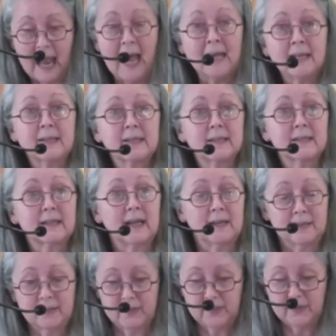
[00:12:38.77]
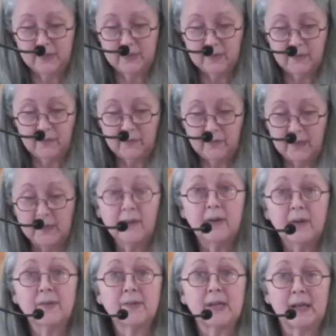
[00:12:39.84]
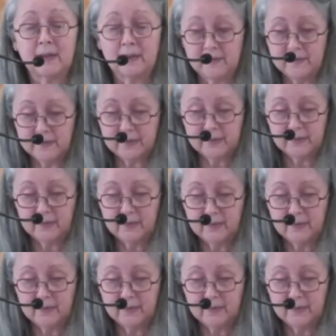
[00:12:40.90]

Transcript: asks us to confront ourselves,